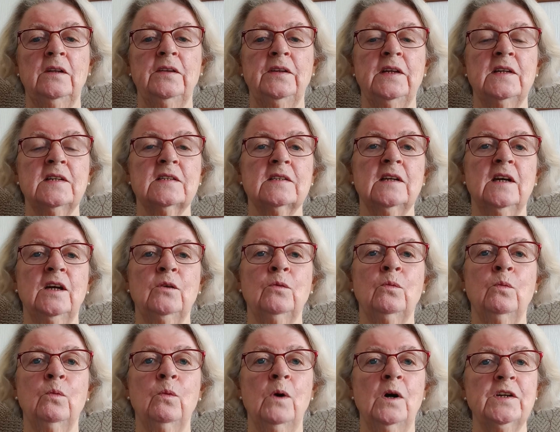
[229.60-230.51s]
They said,
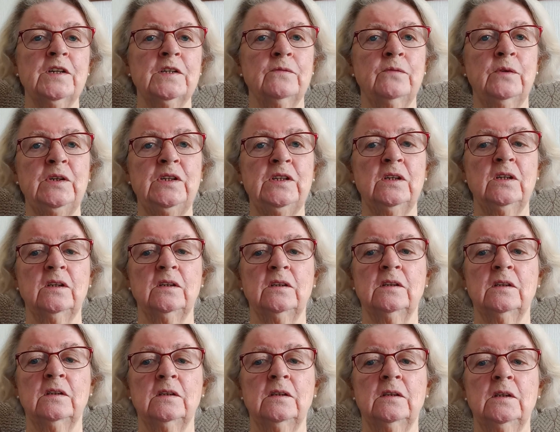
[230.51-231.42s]
What have we
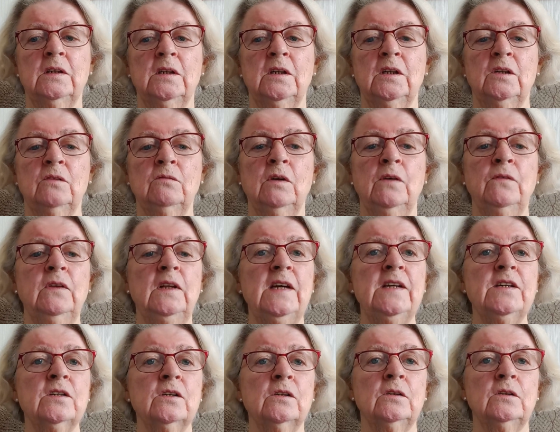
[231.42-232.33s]
done? We've
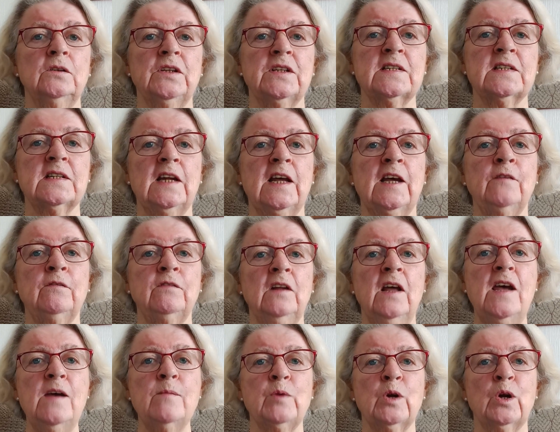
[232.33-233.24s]
let all the slave
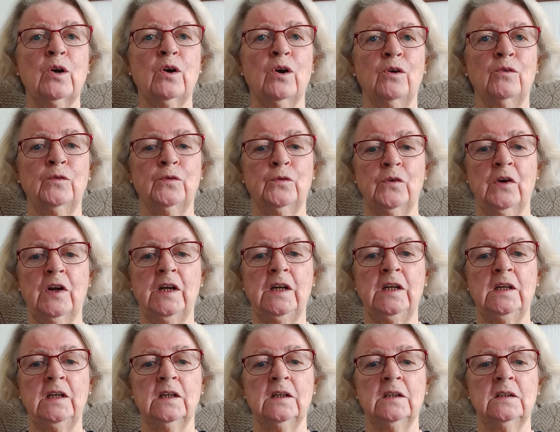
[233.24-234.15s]
labour go
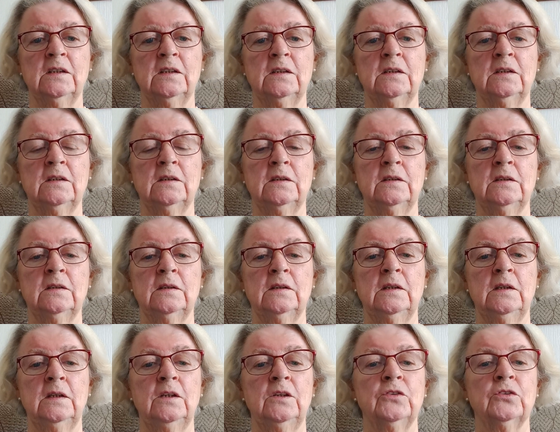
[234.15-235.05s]
free.
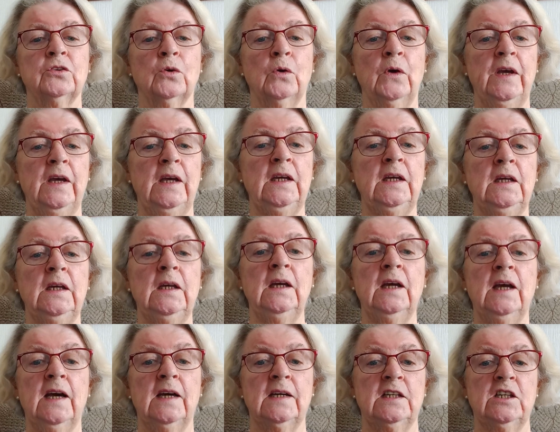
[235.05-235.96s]
So he
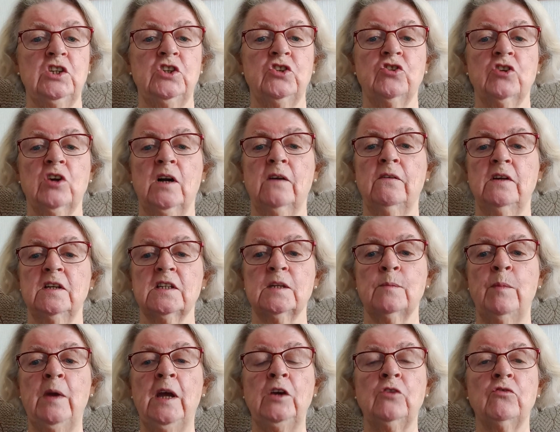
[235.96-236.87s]
had his
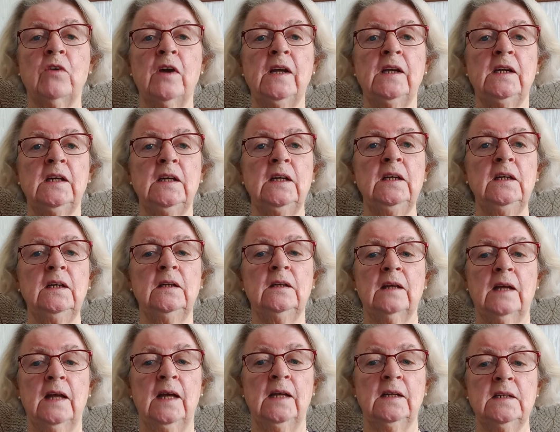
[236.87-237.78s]
chariots made ready
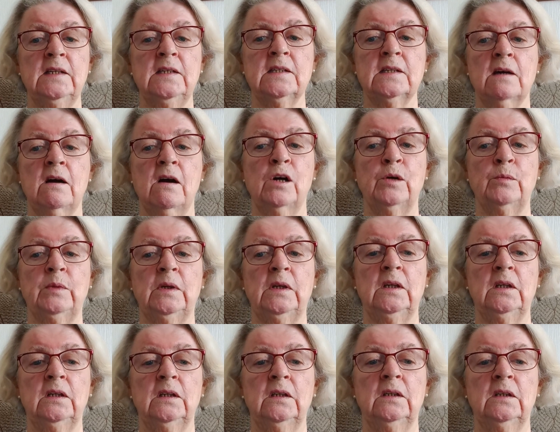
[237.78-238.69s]
and his
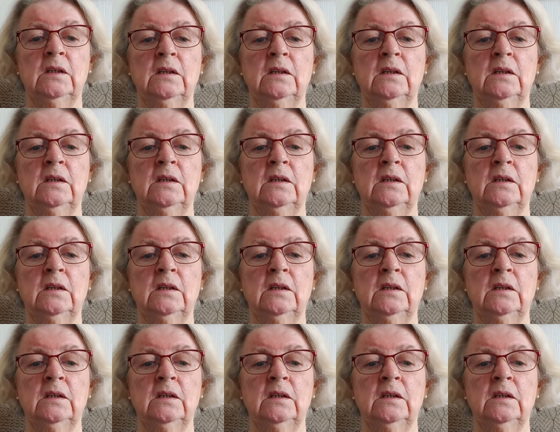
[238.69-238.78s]
army,